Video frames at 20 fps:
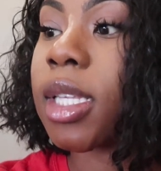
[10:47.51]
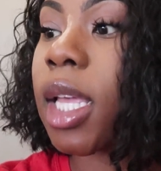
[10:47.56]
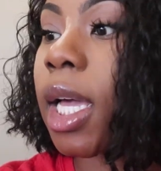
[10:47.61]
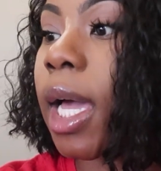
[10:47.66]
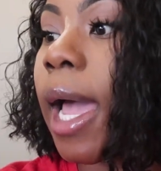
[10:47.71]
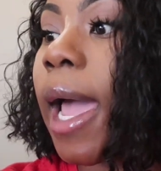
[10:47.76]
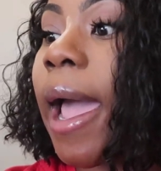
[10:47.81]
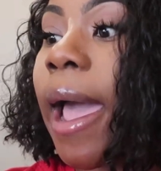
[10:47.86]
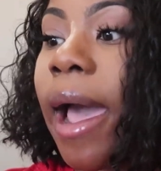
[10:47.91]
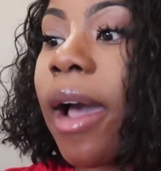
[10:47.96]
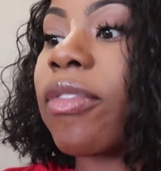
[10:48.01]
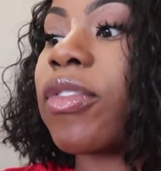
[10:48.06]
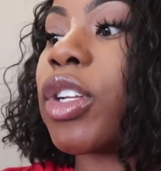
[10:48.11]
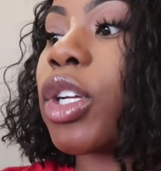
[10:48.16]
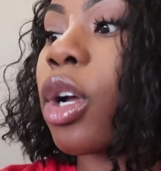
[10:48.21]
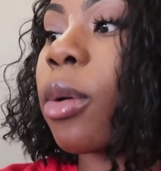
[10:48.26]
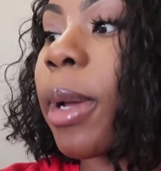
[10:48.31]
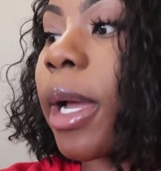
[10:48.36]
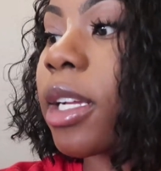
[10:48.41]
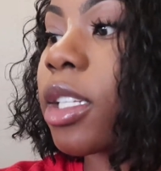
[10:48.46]
Like, I have to
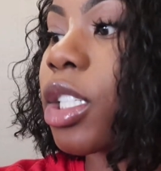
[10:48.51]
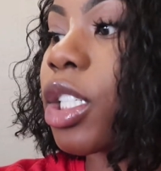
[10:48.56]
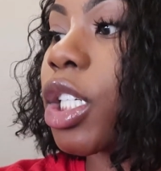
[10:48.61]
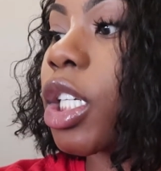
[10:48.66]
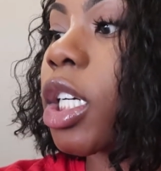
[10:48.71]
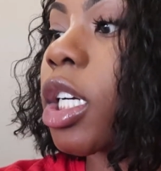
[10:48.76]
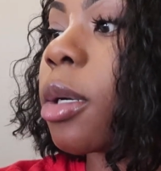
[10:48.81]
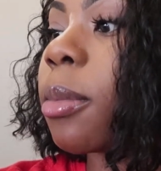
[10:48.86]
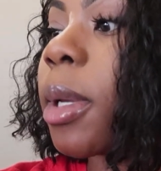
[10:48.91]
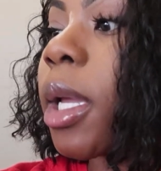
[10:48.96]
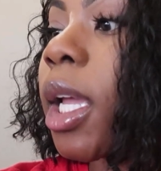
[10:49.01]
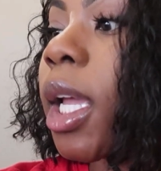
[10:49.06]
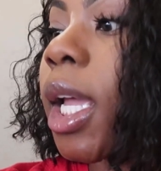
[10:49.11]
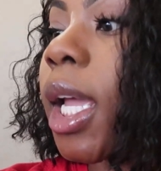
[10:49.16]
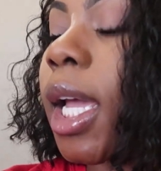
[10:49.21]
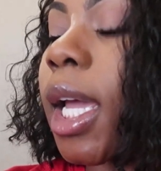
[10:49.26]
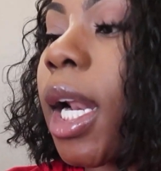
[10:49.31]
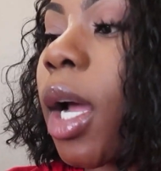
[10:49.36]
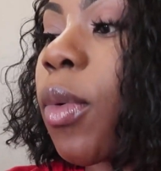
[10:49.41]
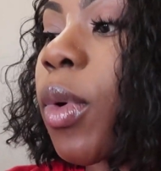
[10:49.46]
go back to Europe,
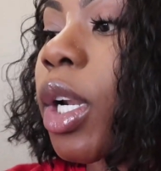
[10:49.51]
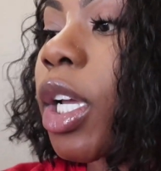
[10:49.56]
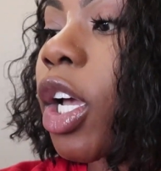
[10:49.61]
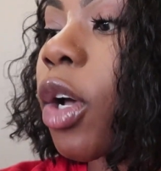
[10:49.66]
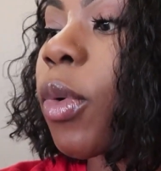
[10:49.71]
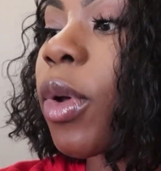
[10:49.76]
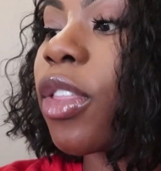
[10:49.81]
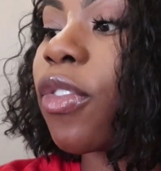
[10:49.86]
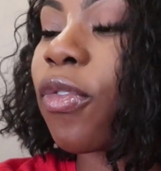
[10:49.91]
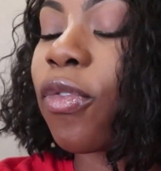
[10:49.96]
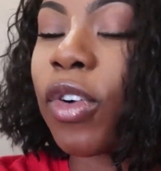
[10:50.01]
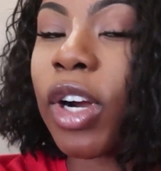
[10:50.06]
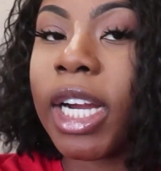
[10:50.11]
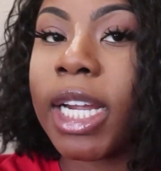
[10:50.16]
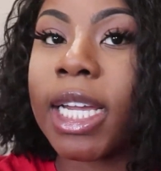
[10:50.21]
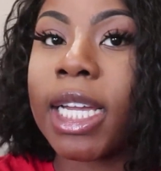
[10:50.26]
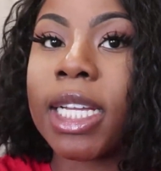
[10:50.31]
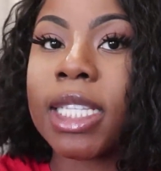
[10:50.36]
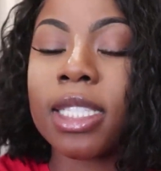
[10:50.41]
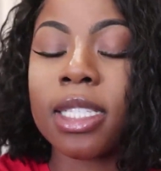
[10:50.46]
and I want to go with
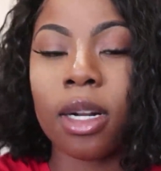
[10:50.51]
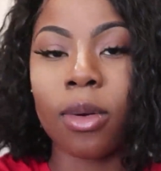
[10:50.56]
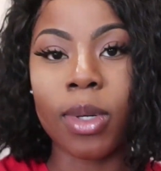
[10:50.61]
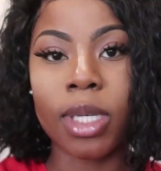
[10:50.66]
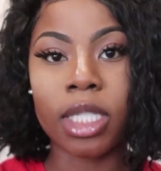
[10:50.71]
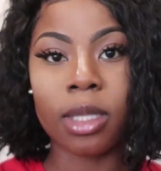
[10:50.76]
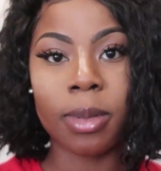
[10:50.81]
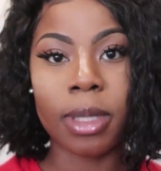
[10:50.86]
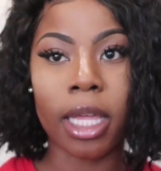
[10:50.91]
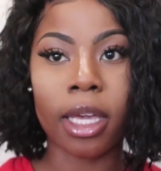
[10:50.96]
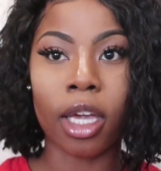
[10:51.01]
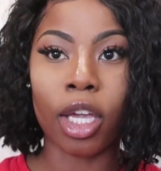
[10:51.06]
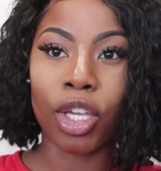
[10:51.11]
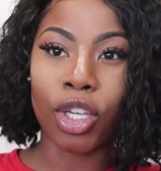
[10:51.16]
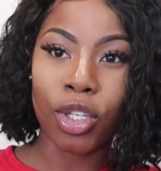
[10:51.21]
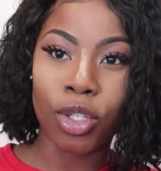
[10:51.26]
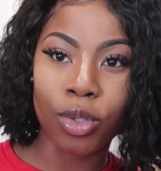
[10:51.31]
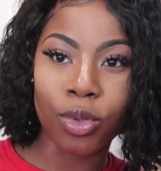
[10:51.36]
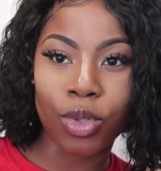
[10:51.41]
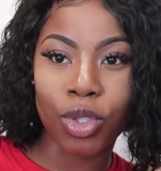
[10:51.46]
friends, and I want it to be like a
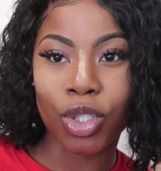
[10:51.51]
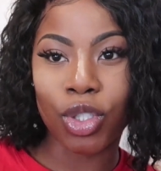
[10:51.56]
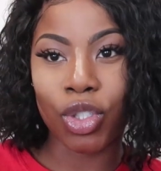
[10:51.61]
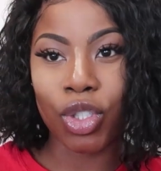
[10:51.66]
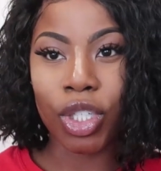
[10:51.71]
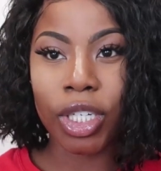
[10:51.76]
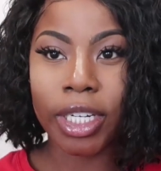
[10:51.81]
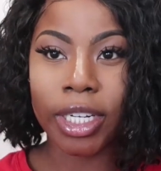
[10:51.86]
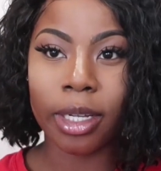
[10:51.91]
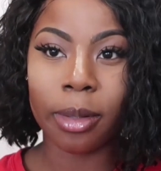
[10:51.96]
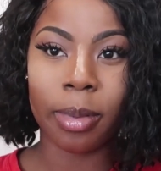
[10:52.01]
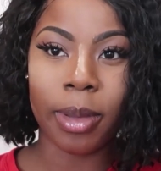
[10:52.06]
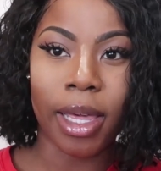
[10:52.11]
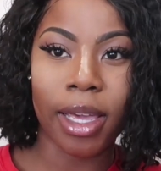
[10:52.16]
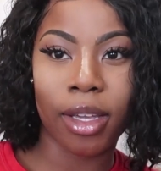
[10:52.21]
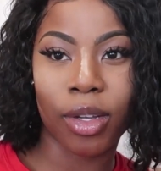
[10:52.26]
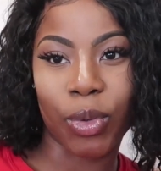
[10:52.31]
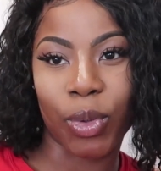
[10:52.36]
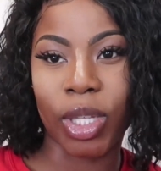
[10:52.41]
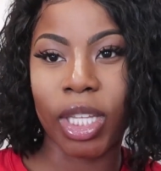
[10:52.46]
huge trip,
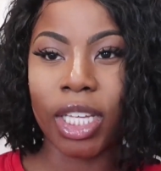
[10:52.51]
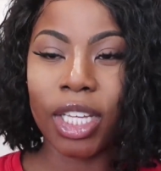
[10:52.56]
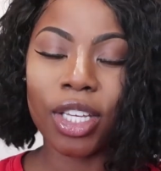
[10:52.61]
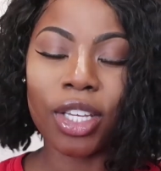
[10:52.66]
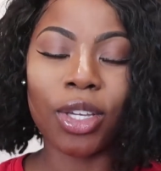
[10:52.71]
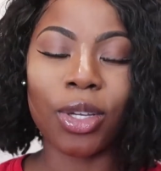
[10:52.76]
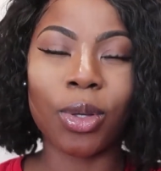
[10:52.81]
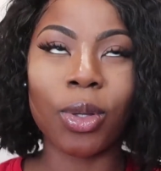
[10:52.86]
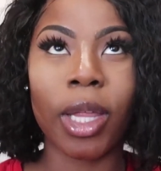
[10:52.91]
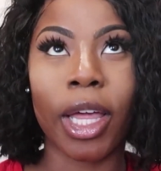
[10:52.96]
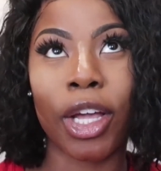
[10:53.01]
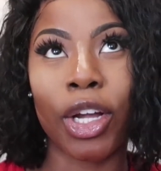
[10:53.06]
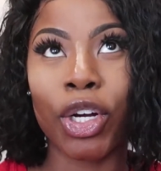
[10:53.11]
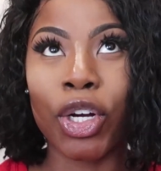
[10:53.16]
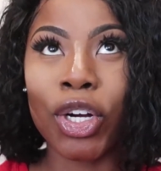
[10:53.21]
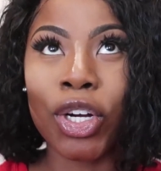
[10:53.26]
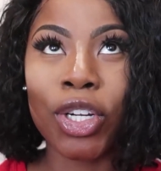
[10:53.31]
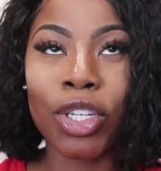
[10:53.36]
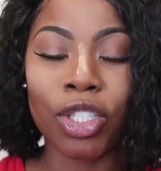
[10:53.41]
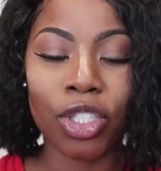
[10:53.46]
like really cute, like
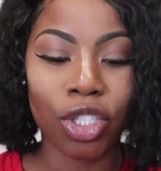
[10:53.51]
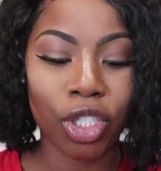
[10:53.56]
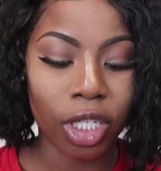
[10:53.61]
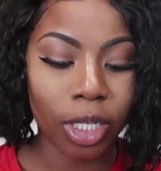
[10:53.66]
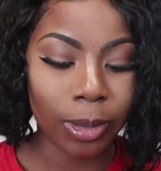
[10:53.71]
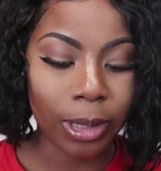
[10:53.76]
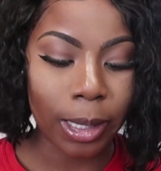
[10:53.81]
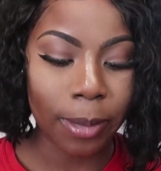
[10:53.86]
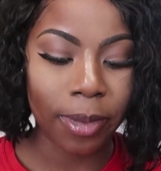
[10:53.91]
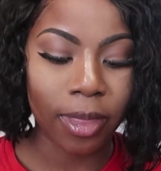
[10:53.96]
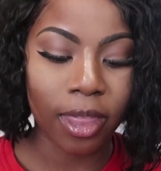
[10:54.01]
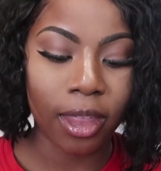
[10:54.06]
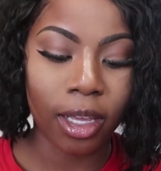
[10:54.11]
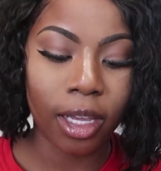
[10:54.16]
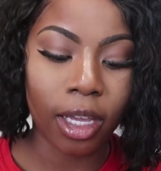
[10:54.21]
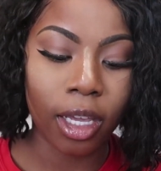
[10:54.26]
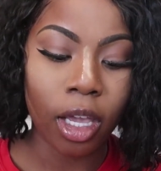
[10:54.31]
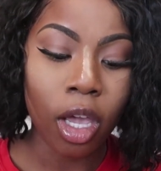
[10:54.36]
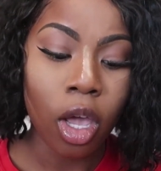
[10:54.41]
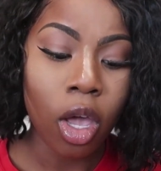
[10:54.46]
girls trip type of
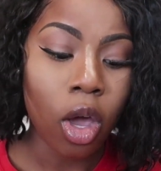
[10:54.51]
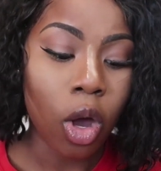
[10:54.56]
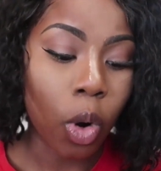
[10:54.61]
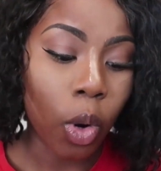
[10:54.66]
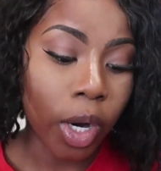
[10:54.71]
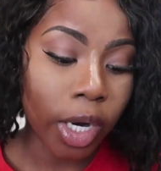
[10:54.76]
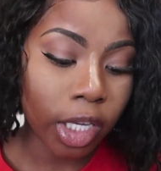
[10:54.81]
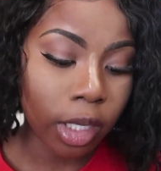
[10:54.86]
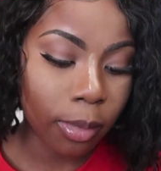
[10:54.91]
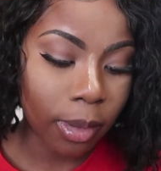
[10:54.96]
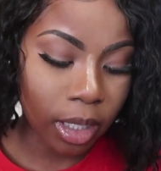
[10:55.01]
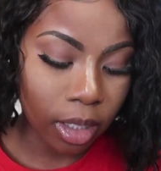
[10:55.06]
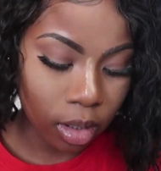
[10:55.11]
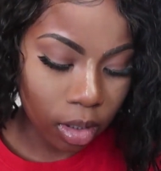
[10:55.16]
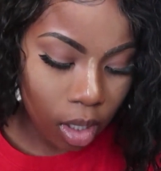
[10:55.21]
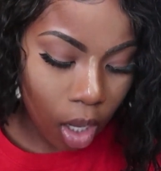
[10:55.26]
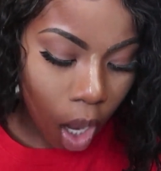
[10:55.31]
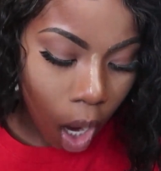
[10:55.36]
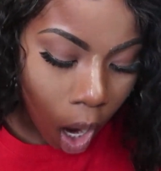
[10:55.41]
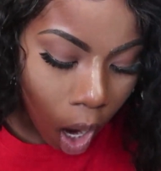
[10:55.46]
thing. Or it could be,
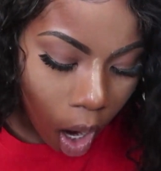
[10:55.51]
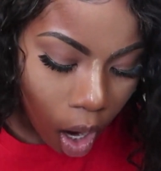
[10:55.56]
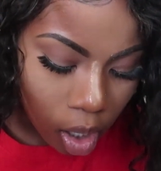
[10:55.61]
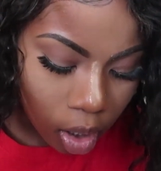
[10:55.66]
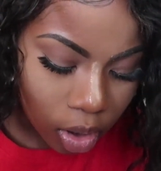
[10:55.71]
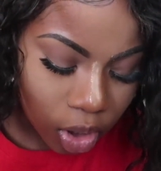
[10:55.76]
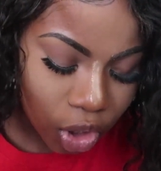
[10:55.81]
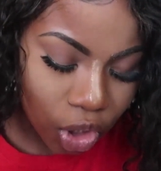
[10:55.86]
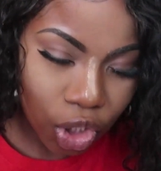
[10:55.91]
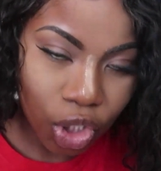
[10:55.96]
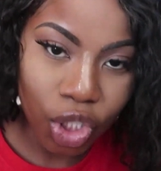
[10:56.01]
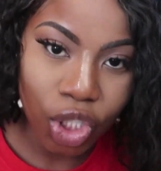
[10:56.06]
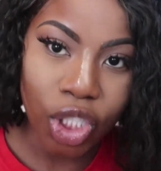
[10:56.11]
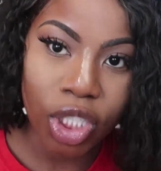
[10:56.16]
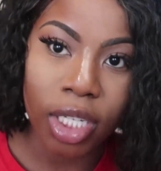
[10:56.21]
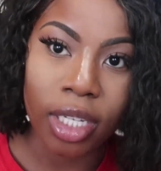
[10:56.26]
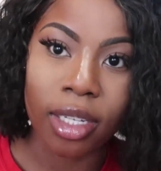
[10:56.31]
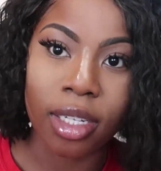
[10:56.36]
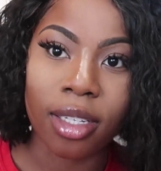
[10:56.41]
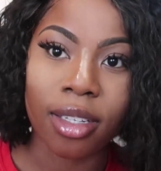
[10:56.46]
oh
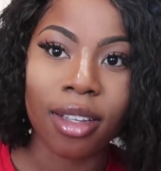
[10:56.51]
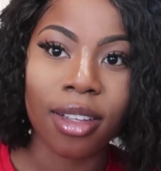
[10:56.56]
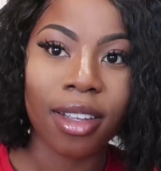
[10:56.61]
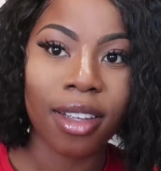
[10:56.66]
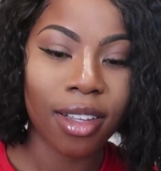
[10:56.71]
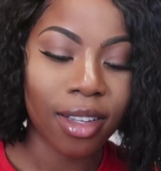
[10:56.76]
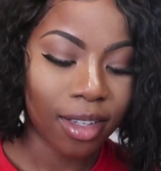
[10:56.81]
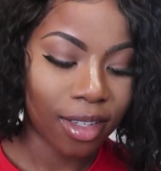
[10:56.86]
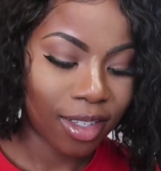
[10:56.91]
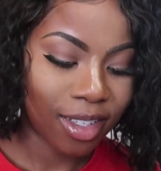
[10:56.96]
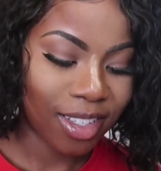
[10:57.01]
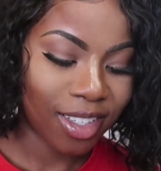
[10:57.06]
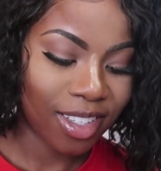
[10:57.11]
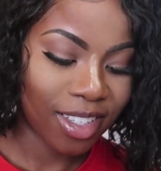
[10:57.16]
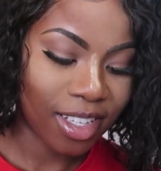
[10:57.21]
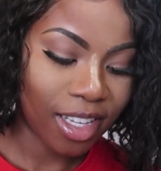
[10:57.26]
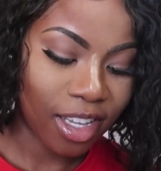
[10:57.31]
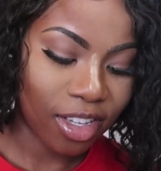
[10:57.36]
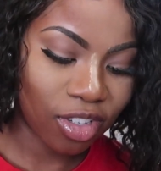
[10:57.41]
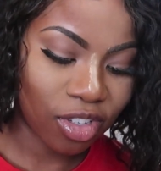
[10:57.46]
shit,
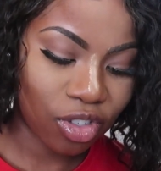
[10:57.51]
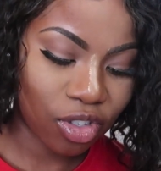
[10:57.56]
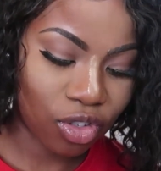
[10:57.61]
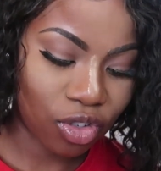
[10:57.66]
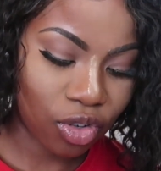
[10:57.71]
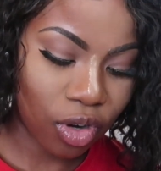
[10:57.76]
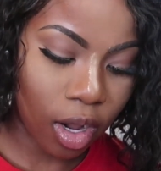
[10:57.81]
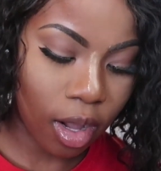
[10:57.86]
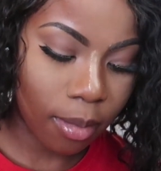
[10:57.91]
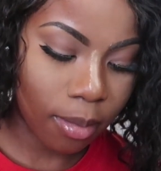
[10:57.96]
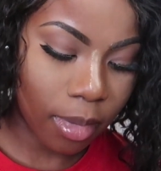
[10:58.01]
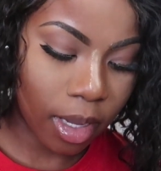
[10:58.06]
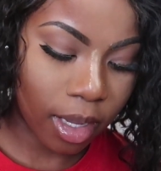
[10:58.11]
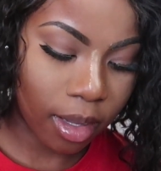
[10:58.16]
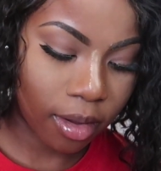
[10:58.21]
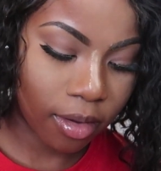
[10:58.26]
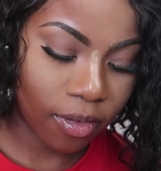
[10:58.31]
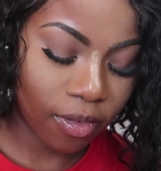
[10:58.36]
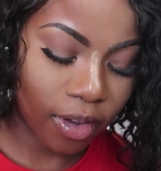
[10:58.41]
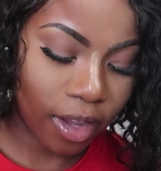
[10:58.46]
I just dropped
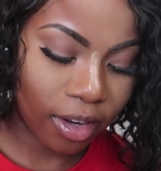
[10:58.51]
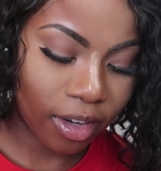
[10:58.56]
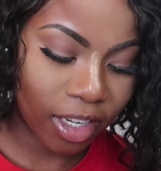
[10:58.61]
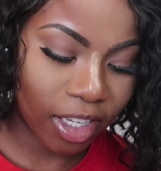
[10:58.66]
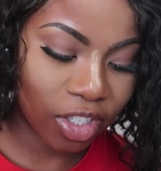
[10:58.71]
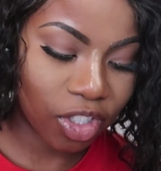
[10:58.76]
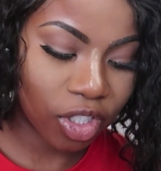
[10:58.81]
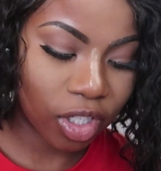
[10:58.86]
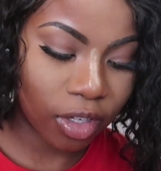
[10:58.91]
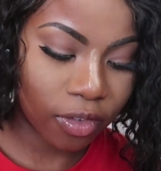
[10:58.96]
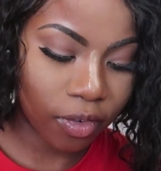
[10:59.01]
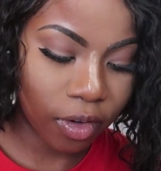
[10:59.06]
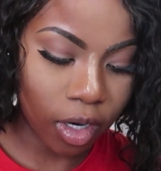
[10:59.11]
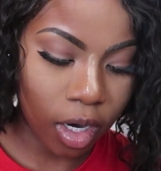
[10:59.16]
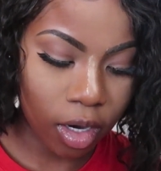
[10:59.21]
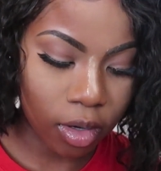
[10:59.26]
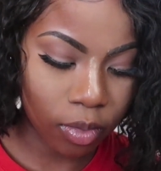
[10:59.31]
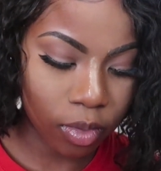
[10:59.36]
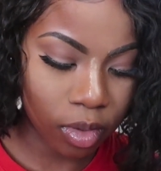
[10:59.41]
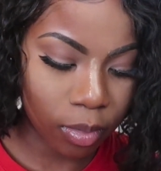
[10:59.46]
my foundation. I
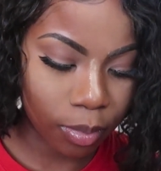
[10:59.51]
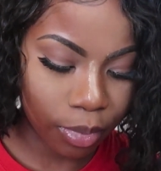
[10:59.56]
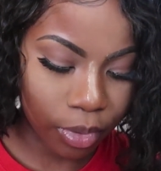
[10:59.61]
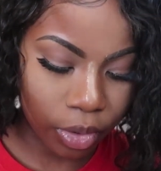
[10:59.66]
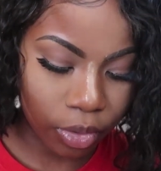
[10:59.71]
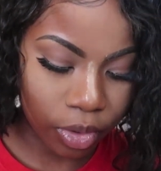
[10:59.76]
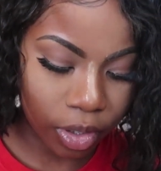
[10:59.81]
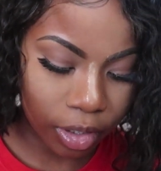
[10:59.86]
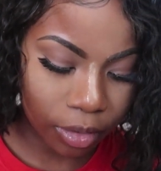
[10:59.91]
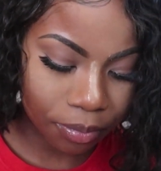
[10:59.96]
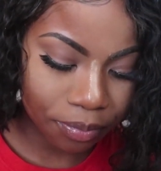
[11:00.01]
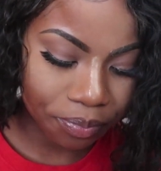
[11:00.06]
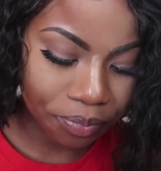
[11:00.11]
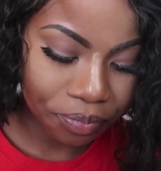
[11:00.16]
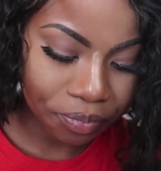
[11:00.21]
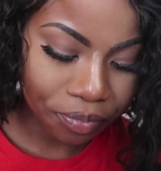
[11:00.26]
forgot it was broken.